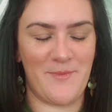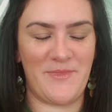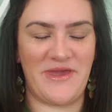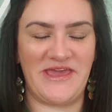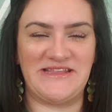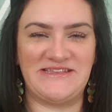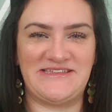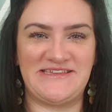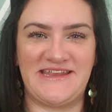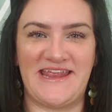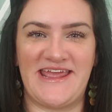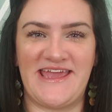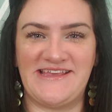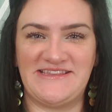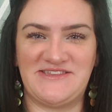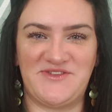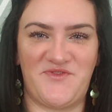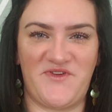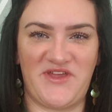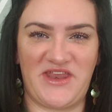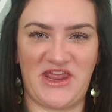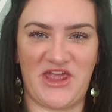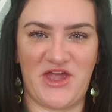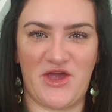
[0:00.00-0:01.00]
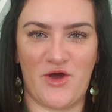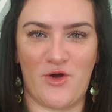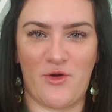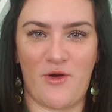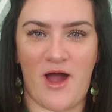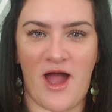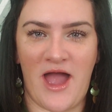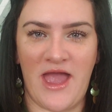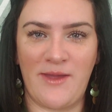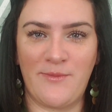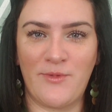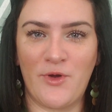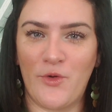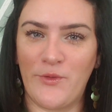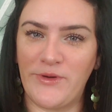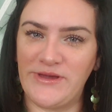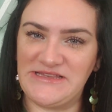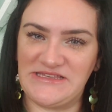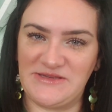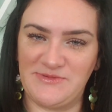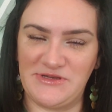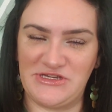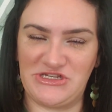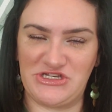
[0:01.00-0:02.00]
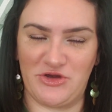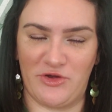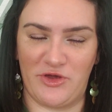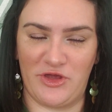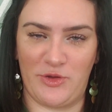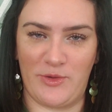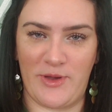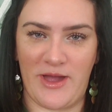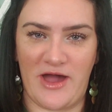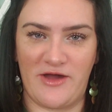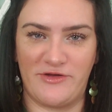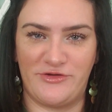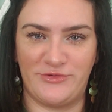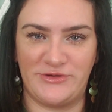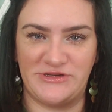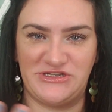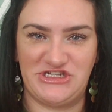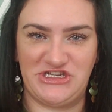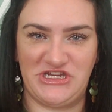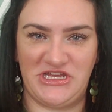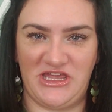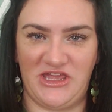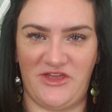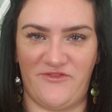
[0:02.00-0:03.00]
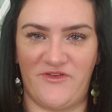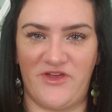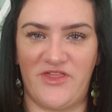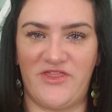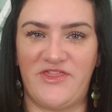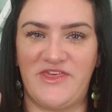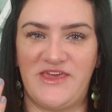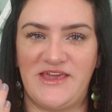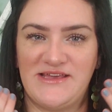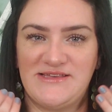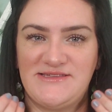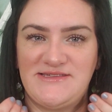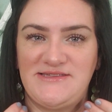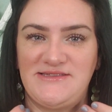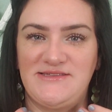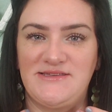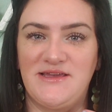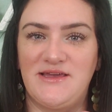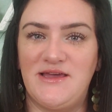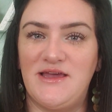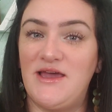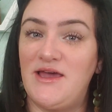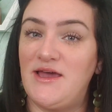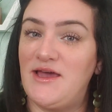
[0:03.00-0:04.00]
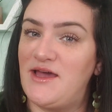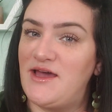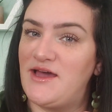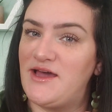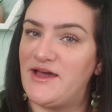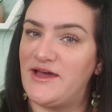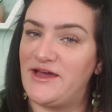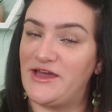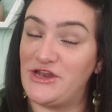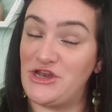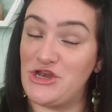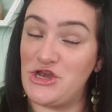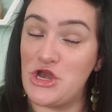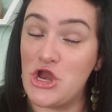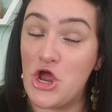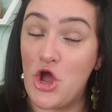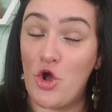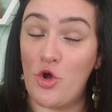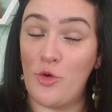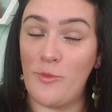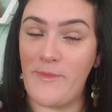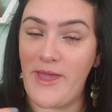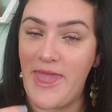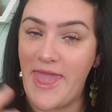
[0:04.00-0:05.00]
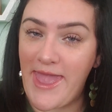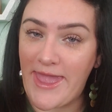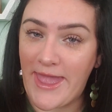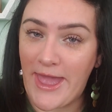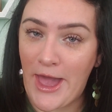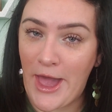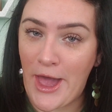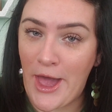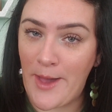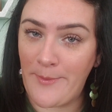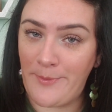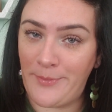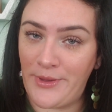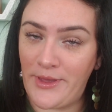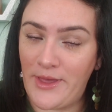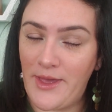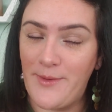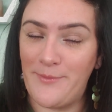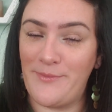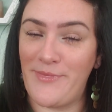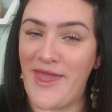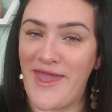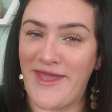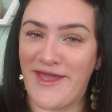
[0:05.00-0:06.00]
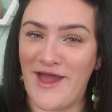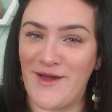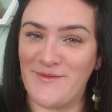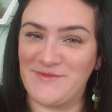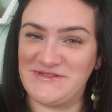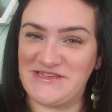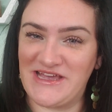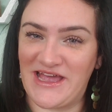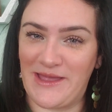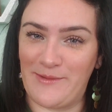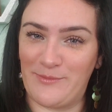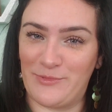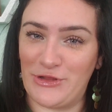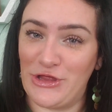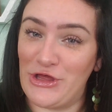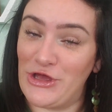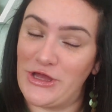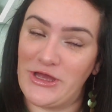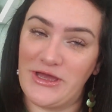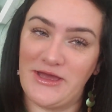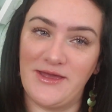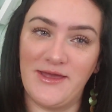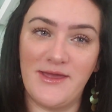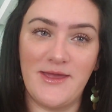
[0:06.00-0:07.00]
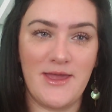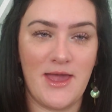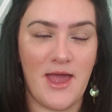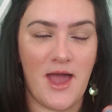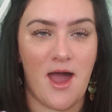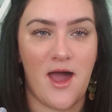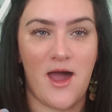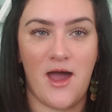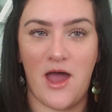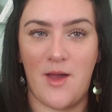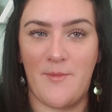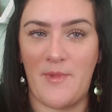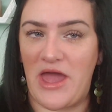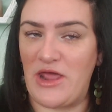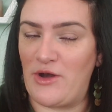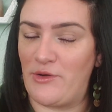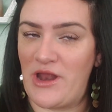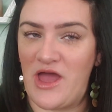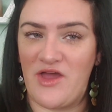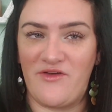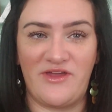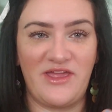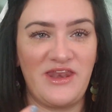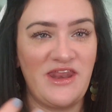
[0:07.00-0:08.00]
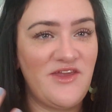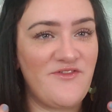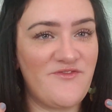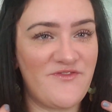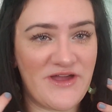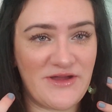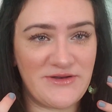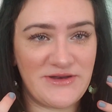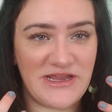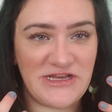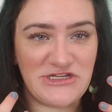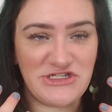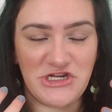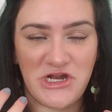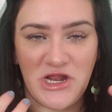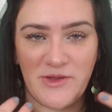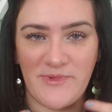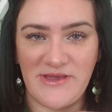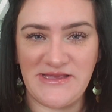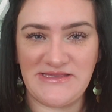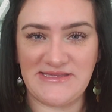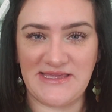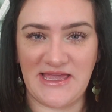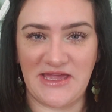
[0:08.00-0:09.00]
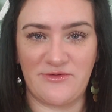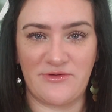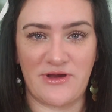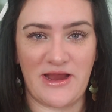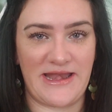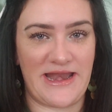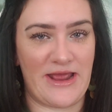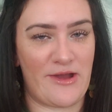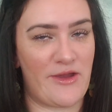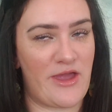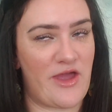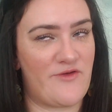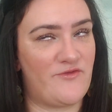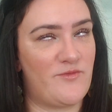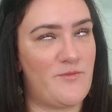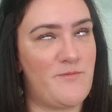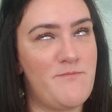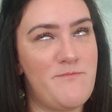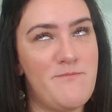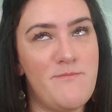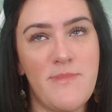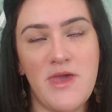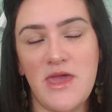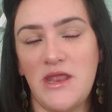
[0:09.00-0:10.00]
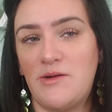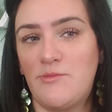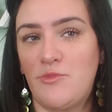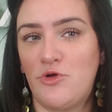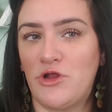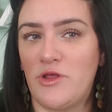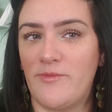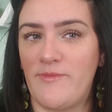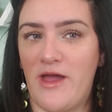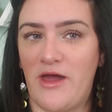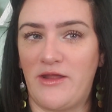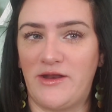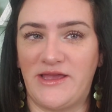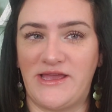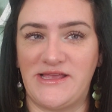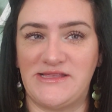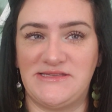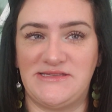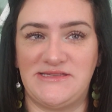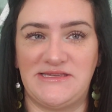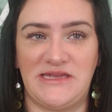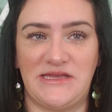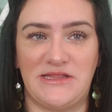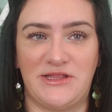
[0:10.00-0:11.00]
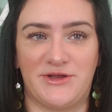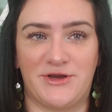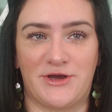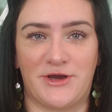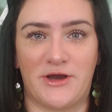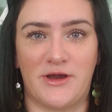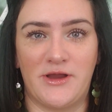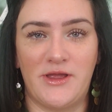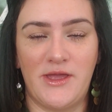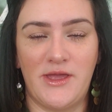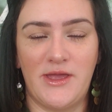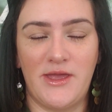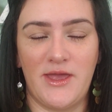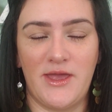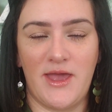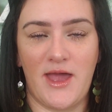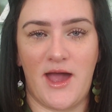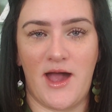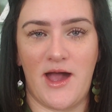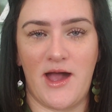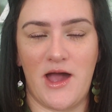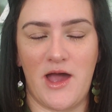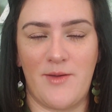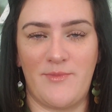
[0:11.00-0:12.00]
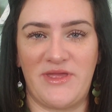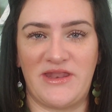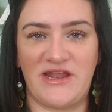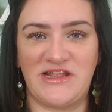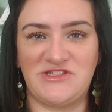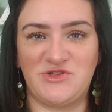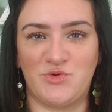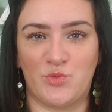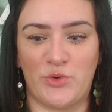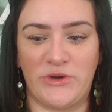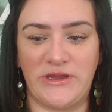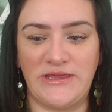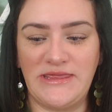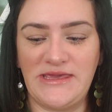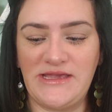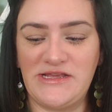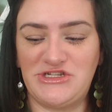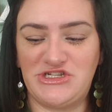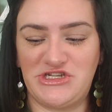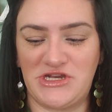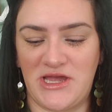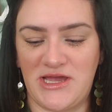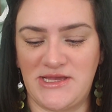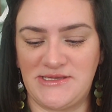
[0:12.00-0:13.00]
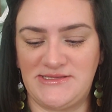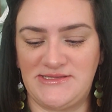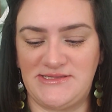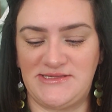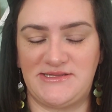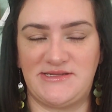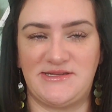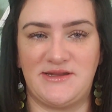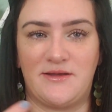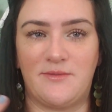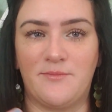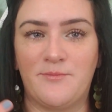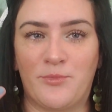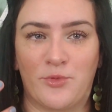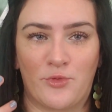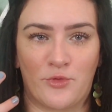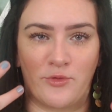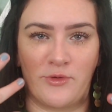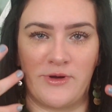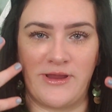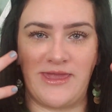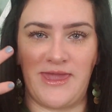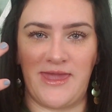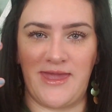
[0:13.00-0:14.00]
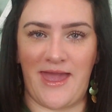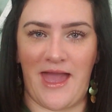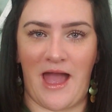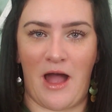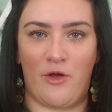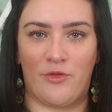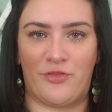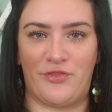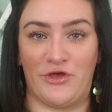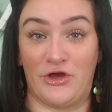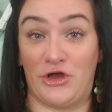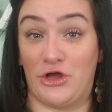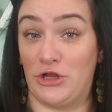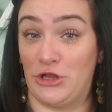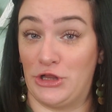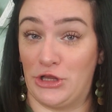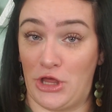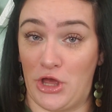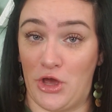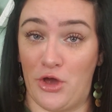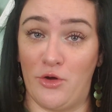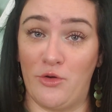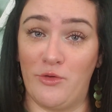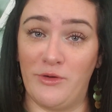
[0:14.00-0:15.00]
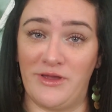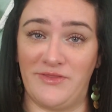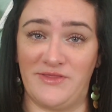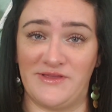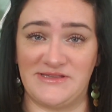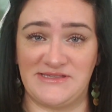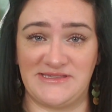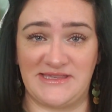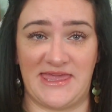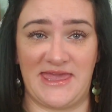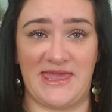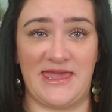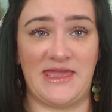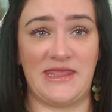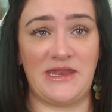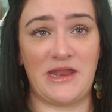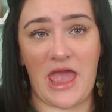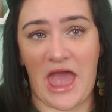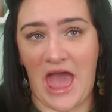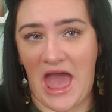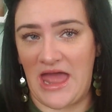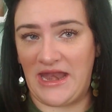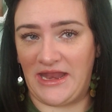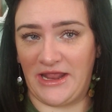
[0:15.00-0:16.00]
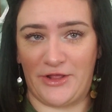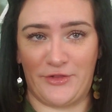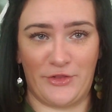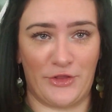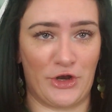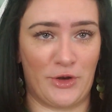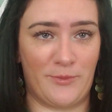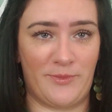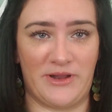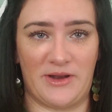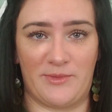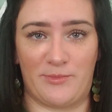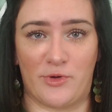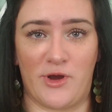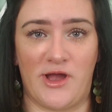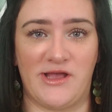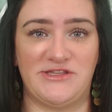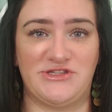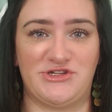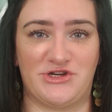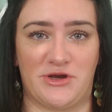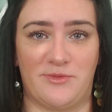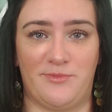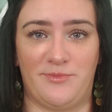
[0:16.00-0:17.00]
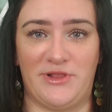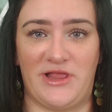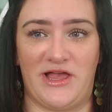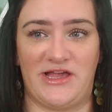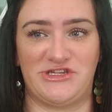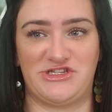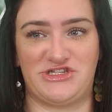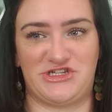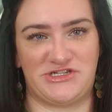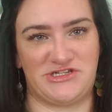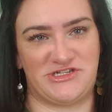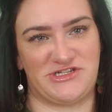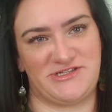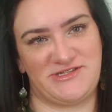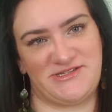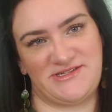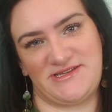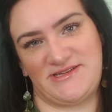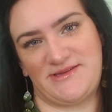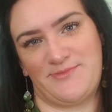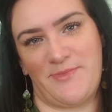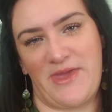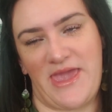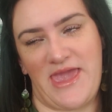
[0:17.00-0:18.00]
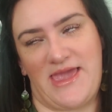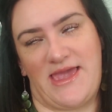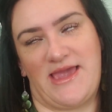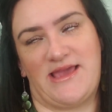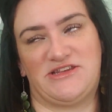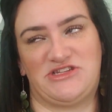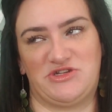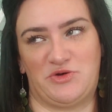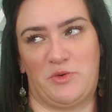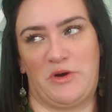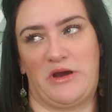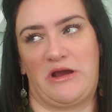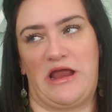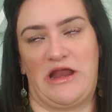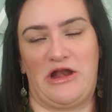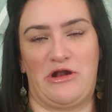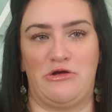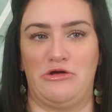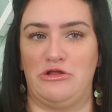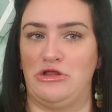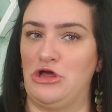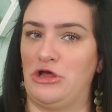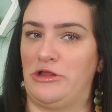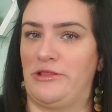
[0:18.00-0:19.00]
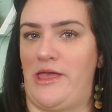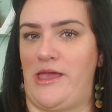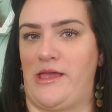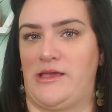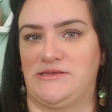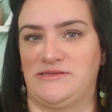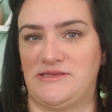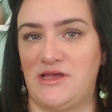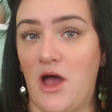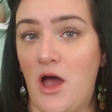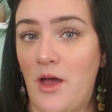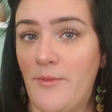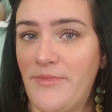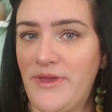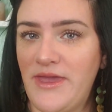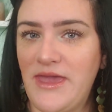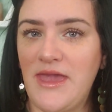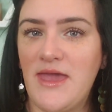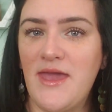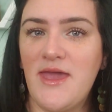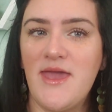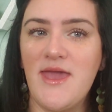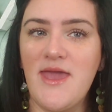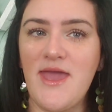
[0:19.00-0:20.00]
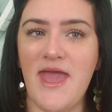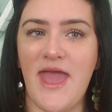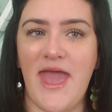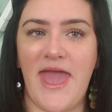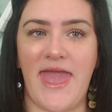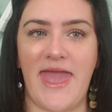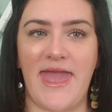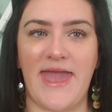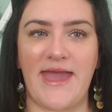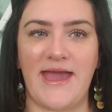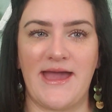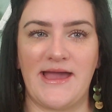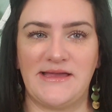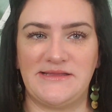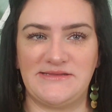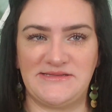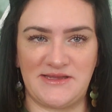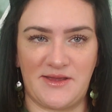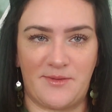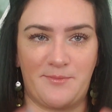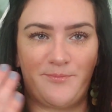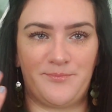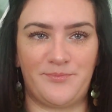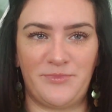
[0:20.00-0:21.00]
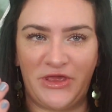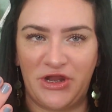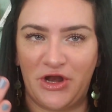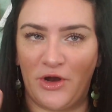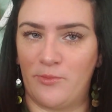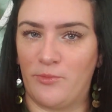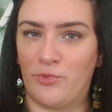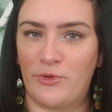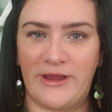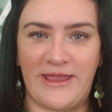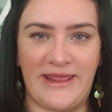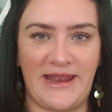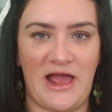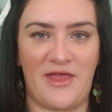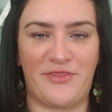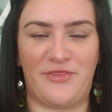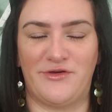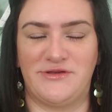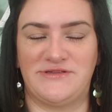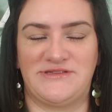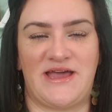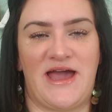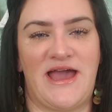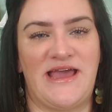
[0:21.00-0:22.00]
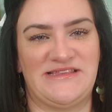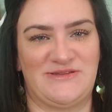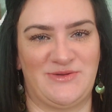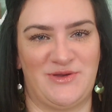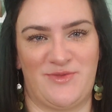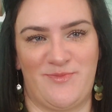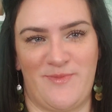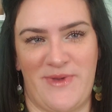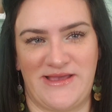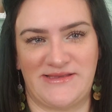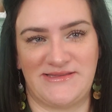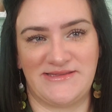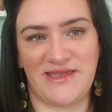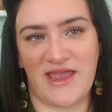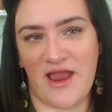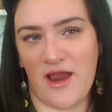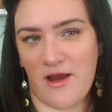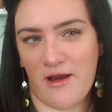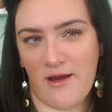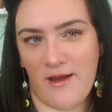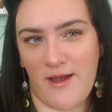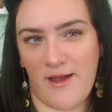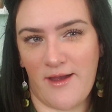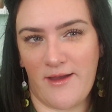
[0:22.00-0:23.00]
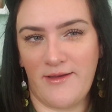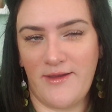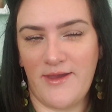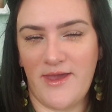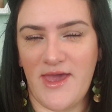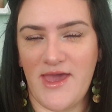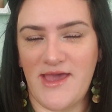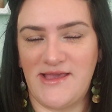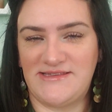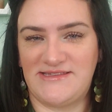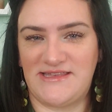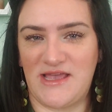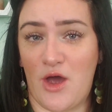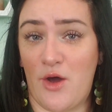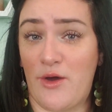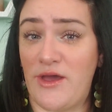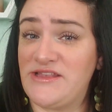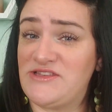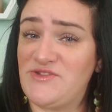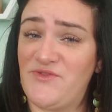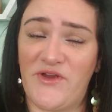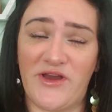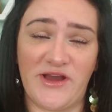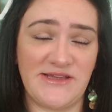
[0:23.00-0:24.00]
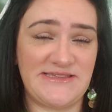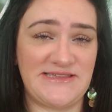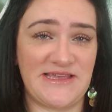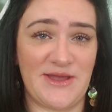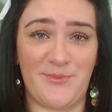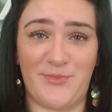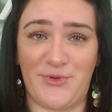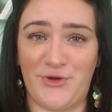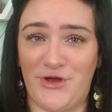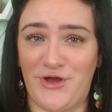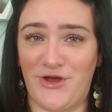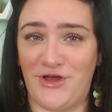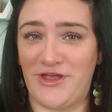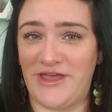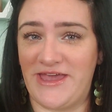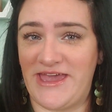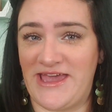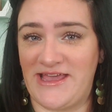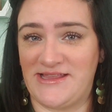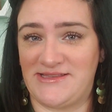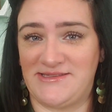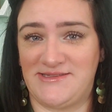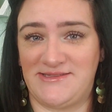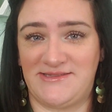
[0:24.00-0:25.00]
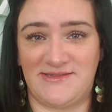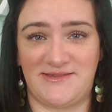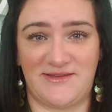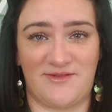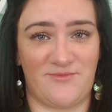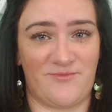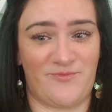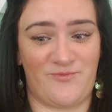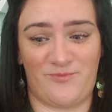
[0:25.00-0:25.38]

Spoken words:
In today's video, I'm going to be showing you how to achieve this no makeup type look. I don't have any foundation on my skin right now. I have a minimal amount of concealer. And it's really just bringing out the glow in the skin, adding a little bit of bronzer and blush just to make it to where I don't look like a zombie, and, you know, bringing out those eyes with mascara. So it's very simple. It's